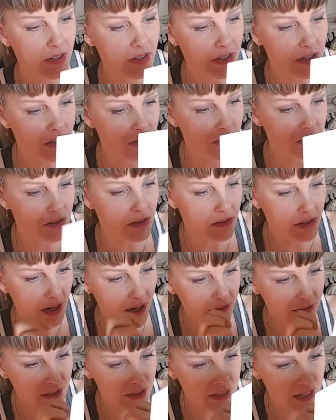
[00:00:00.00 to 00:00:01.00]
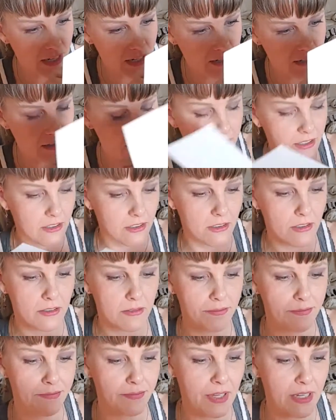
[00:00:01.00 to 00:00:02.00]
you'd have to take a
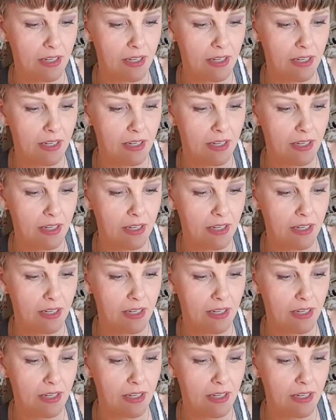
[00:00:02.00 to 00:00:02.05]
little